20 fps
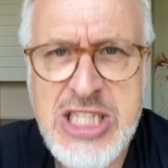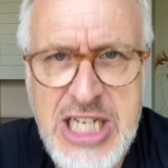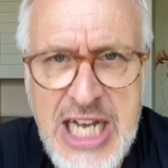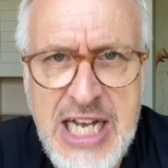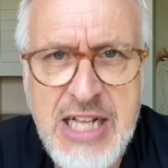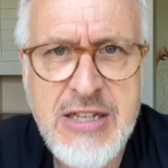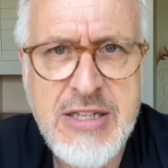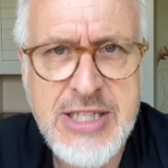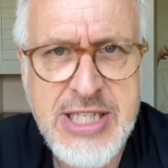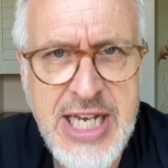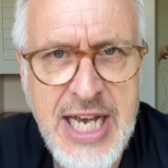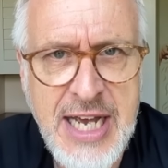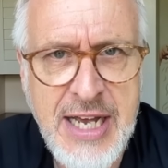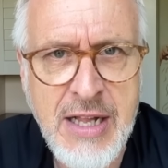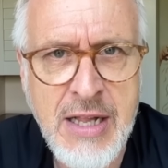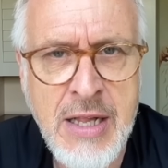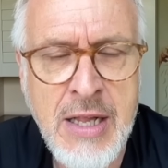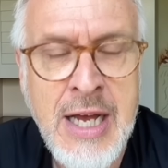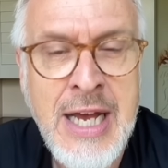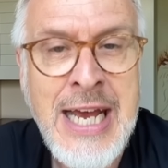telltale
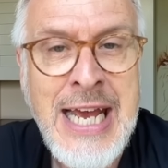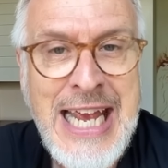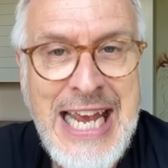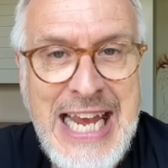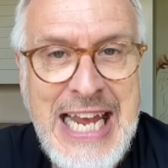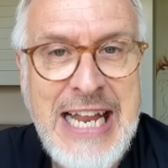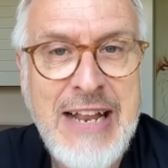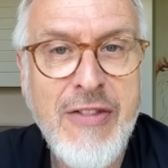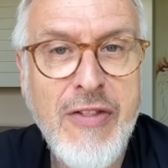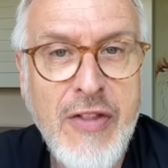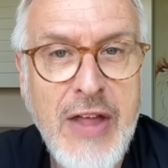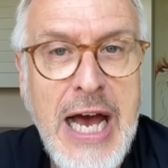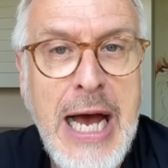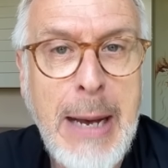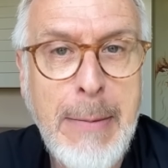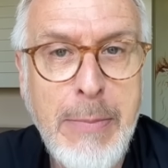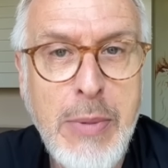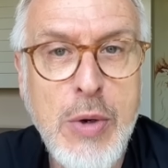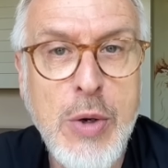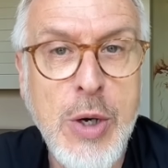in
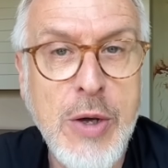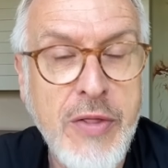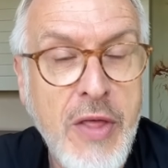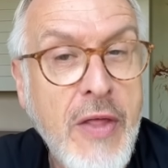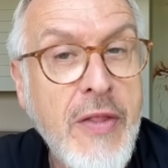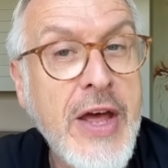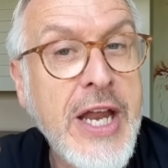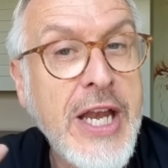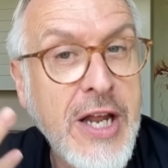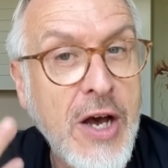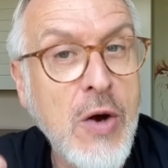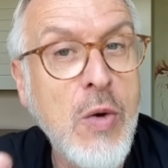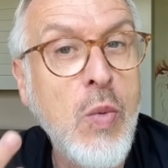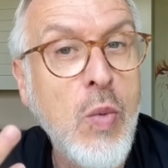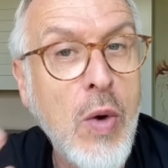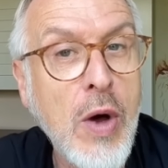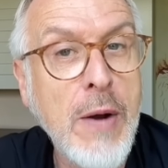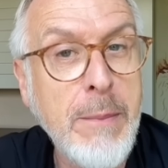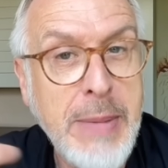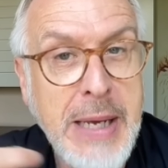that book that they don't
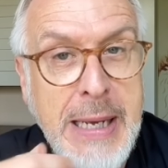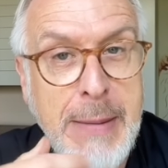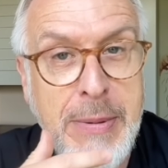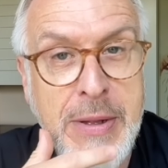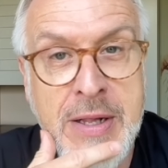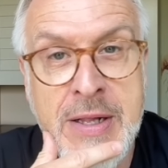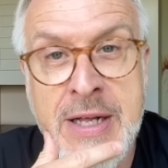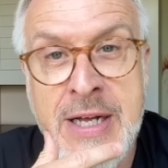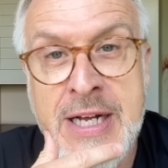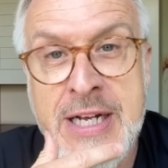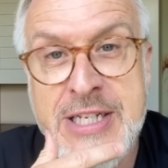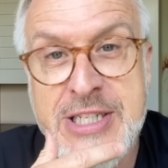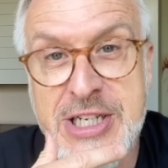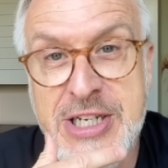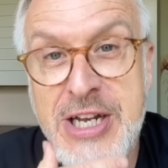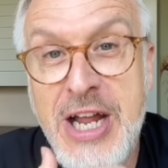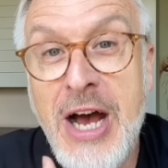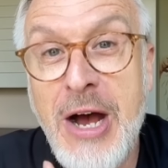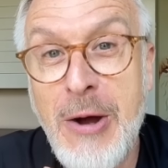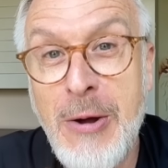want people to
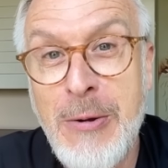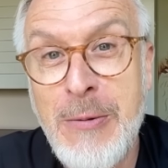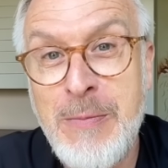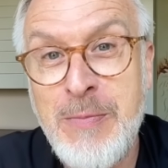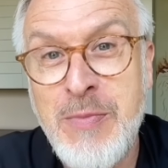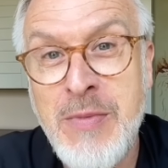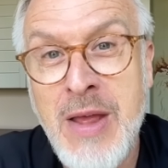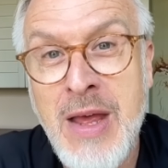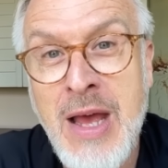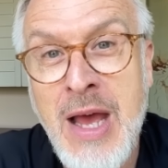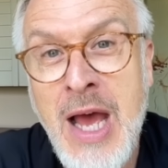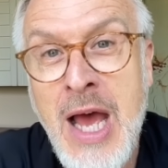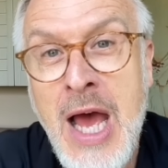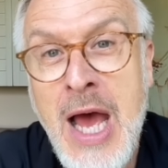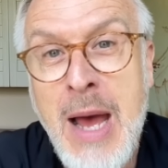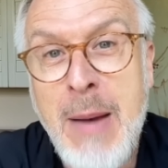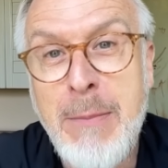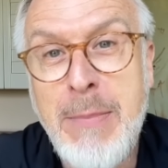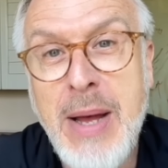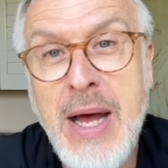know.
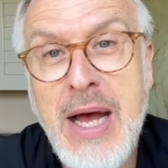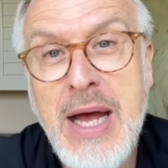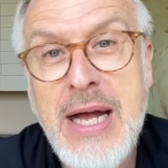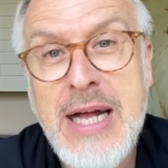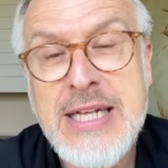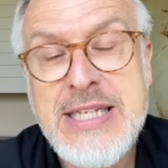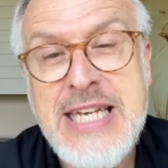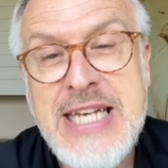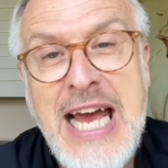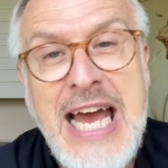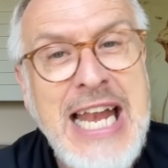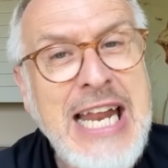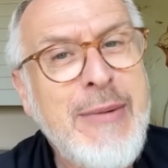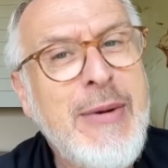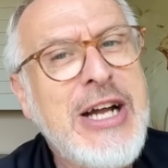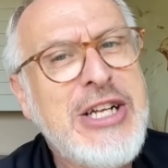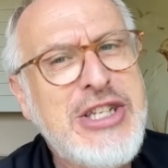But anyway,